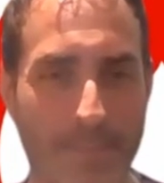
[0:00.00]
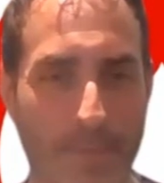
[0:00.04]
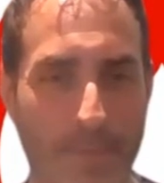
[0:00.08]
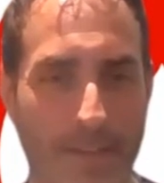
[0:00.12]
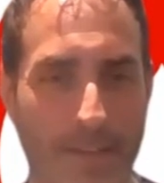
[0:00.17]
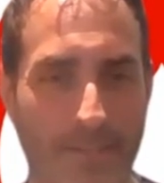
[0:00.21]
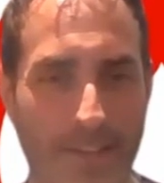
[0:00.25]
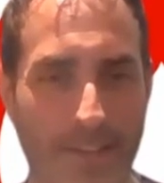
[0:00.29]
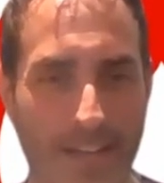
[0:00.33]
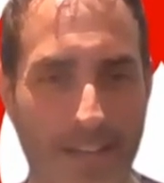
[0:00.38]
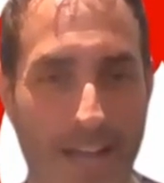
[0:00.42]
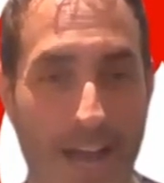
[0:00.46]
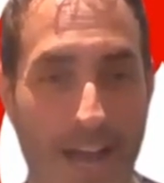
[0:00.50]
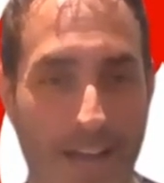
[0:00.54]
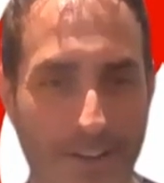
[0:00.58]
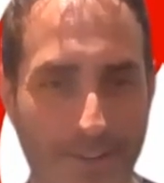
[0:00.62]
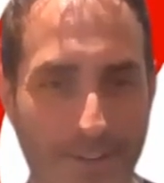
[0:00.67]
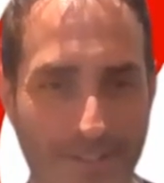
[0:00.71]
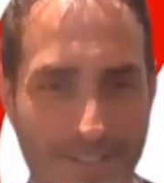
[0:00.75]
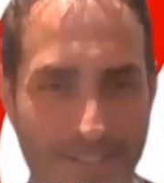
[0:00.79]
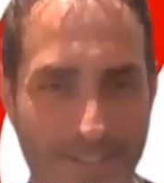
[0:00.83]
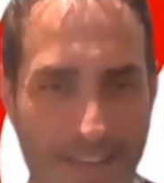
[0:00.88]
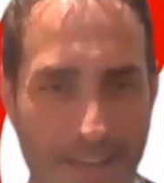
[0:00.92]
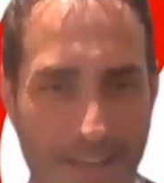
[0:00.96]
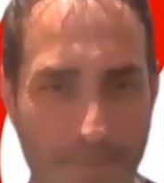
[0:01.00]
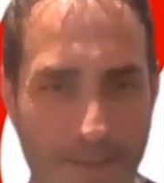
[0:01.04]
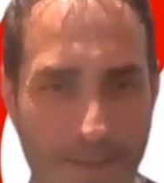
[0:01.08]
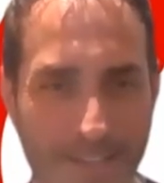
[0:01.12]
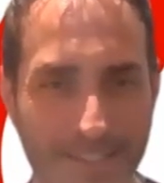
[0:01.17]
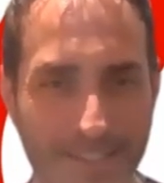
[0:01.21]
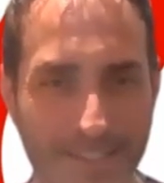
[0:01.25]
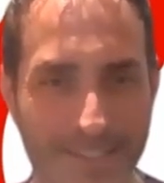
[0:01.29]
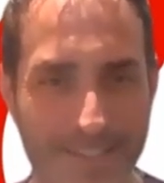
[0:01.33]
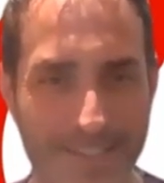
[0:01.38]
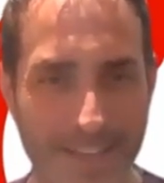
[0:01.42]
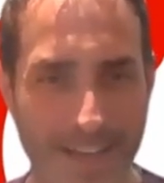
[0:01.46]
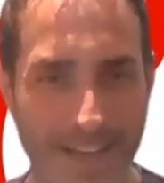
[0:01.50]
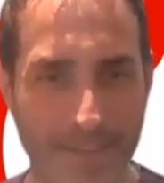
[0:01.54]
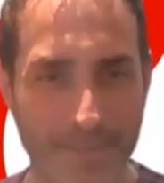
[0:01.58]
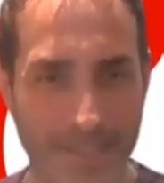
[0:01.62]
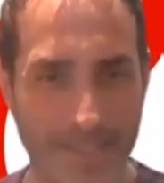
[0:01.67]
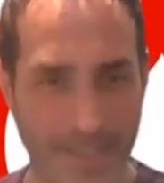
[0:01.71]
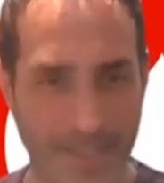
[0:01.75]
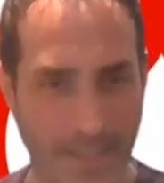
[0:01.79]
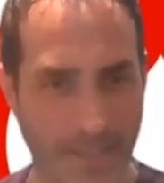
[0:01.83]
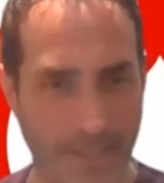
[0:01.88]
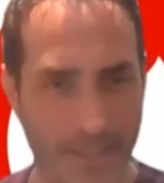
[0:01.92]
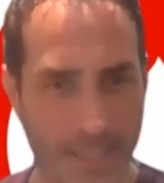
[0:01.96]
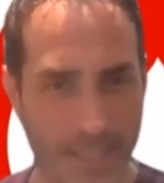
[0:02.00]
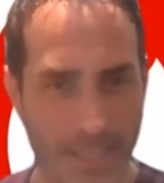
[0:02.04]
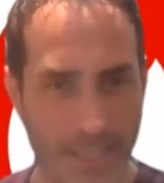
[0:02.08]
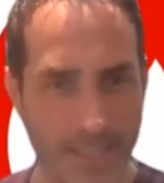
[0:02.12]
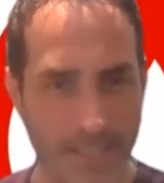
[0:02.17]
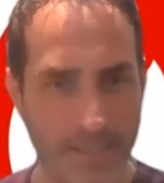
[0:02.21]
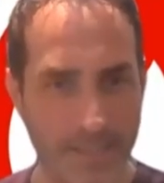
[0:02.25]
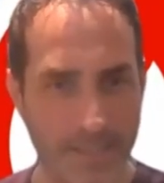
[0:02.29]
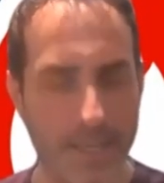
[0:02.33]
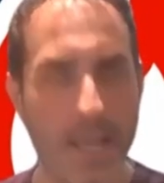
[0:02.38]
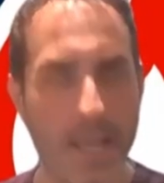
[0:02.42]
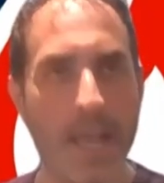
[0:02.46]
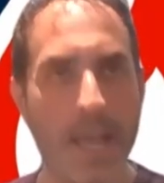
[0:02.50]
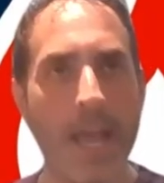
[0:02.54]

a bit of an understatement, to say the least.